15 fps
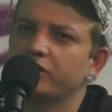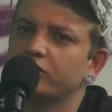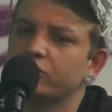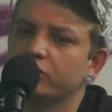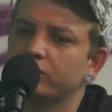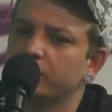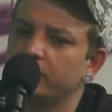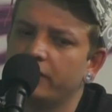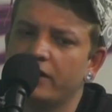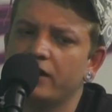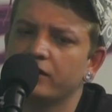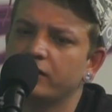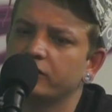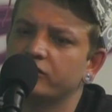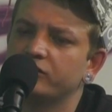to touch on
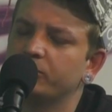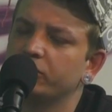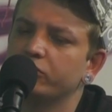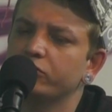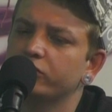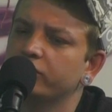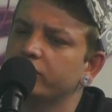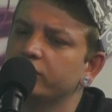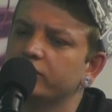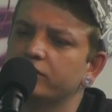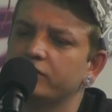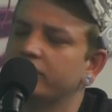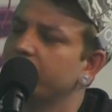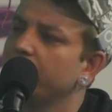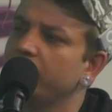that, like just producers,
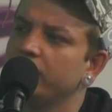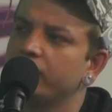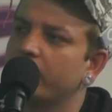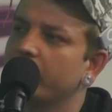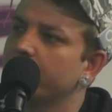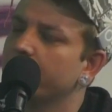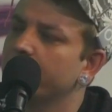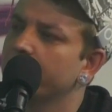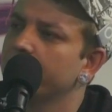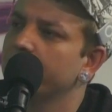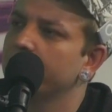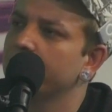the scene right now.